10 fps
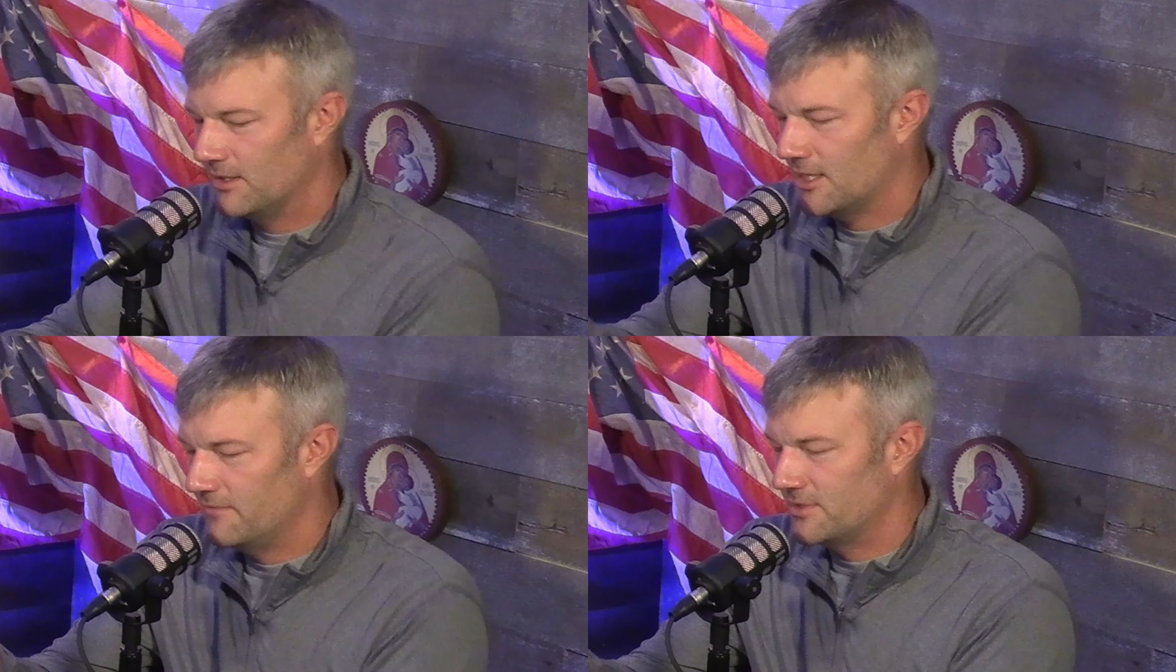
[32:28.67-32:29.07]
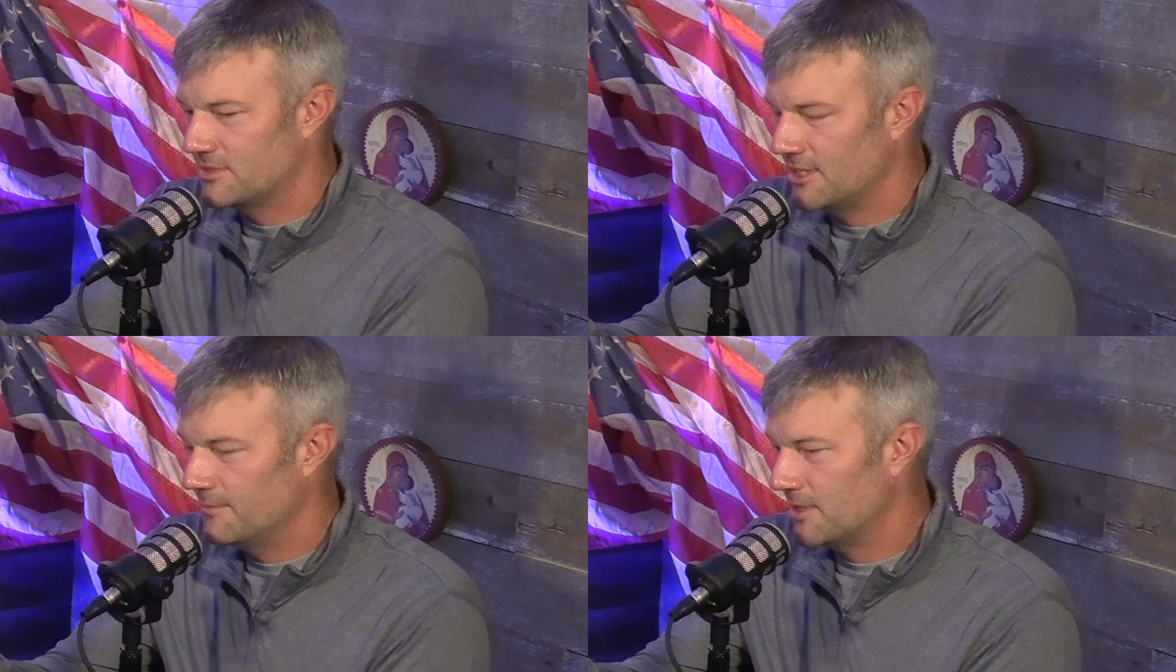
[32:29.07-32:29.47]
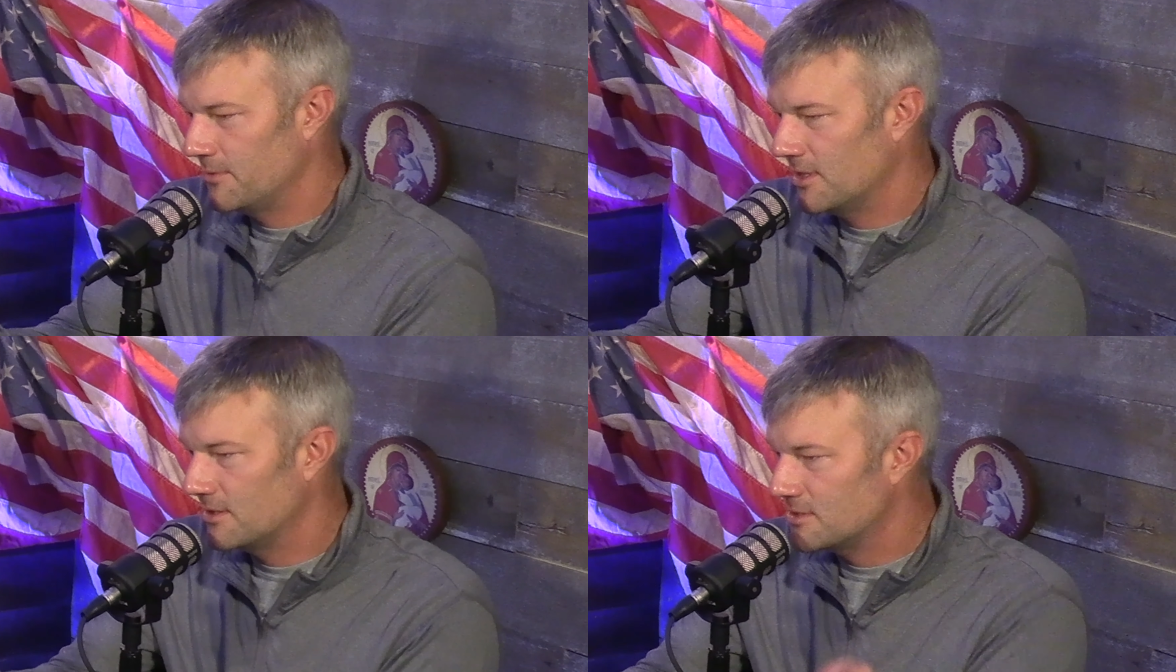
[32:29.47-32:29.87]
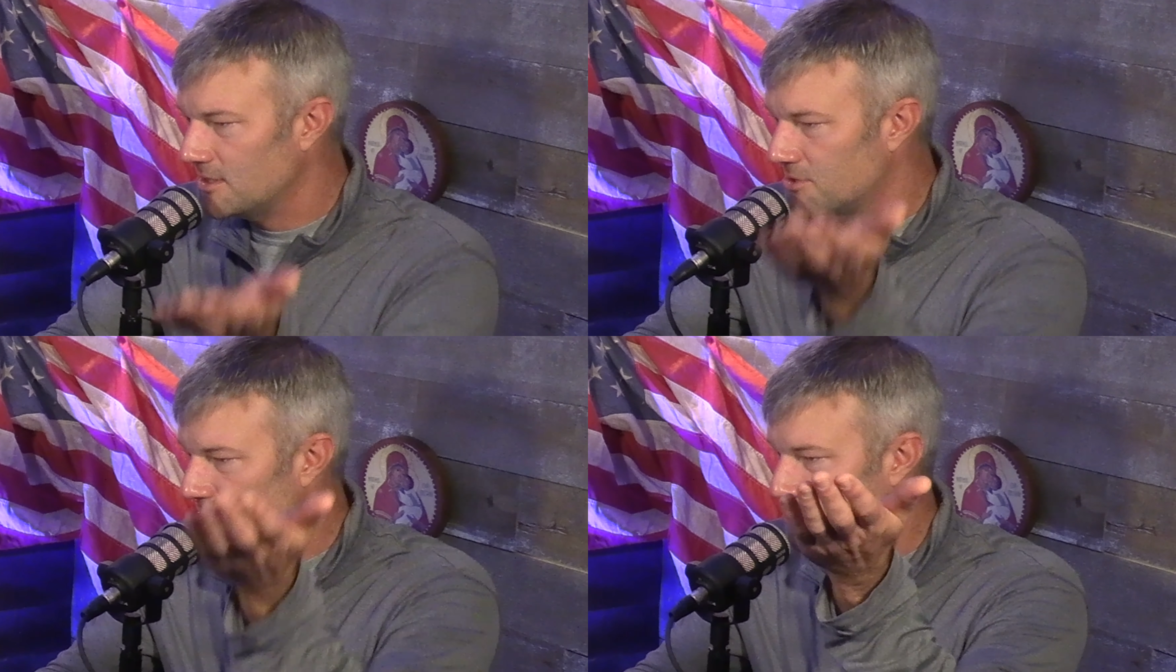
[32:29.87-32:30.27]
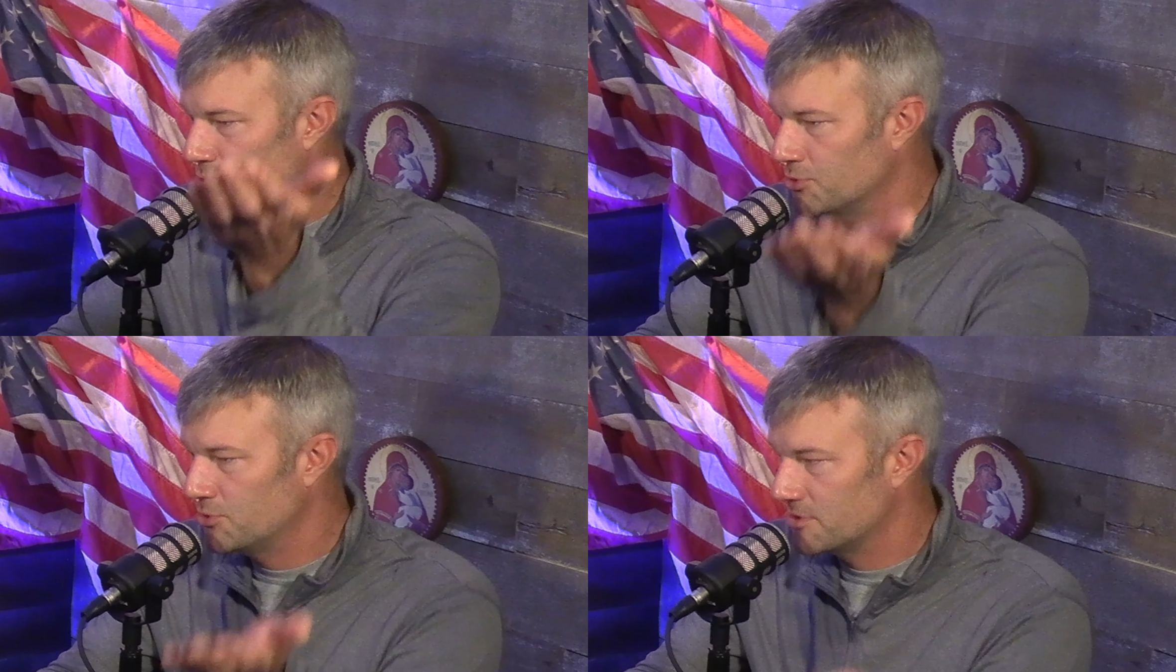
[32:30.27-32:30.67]
kind of at the same time, you got to teach these
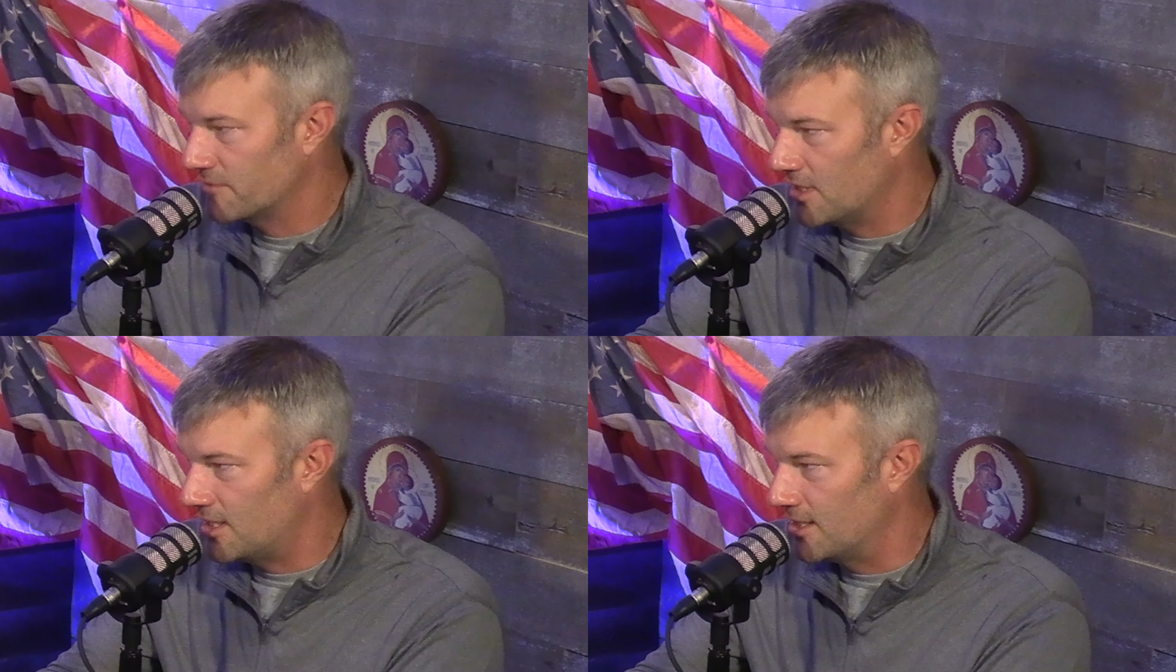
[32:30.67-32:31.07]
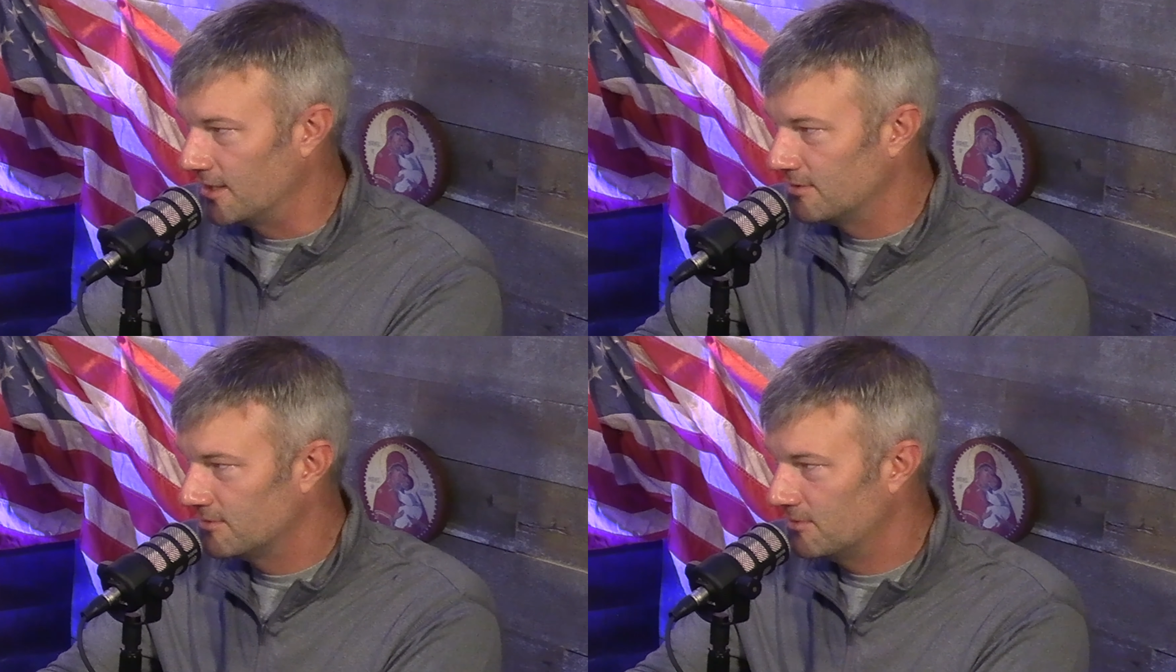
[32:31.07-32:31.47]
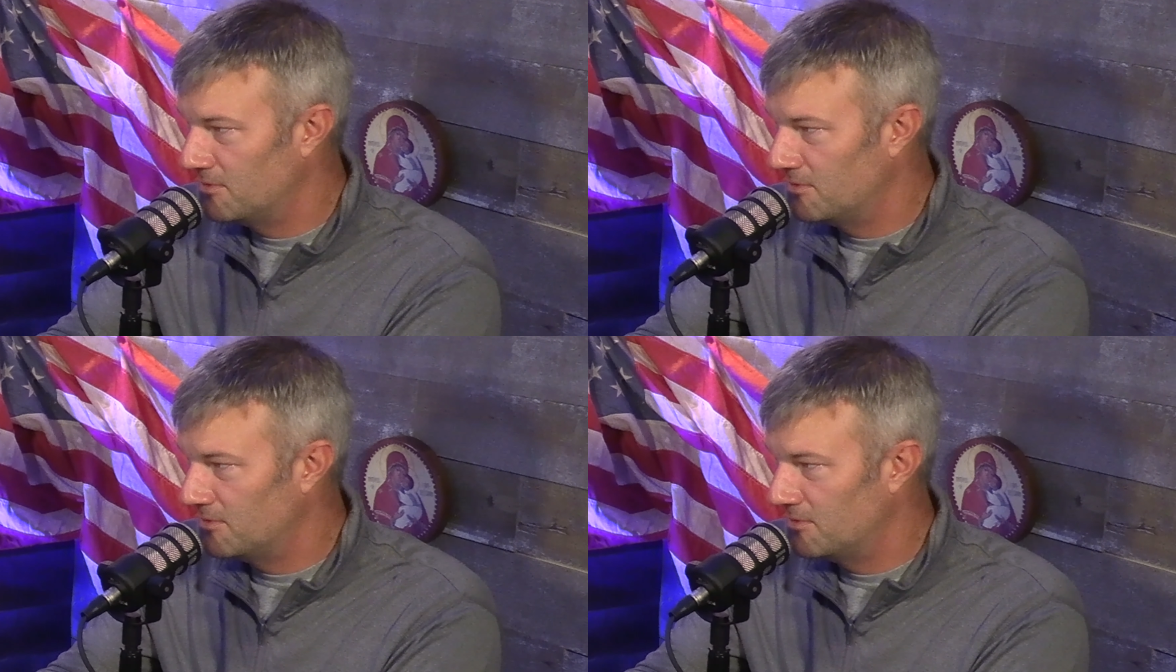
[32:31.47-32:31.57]
truths of God,